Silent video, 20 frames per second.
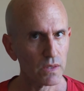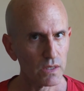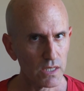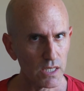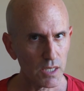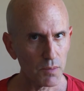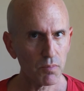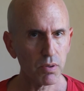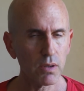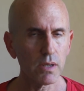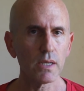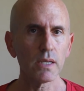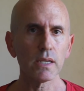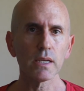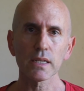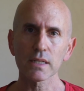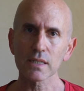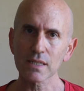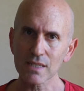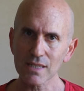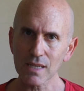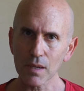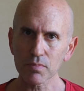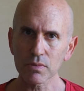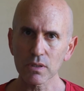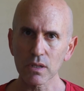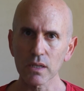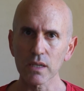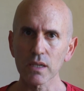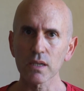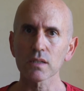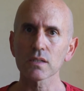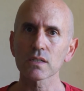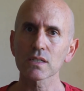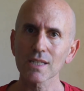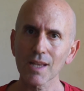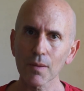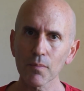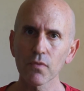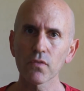deeply and subtly
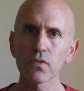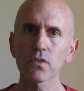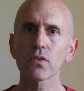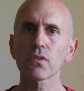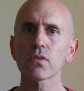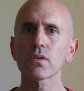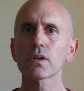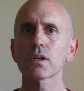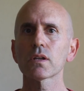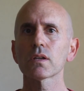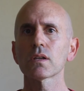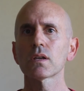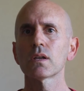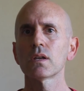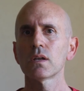subvert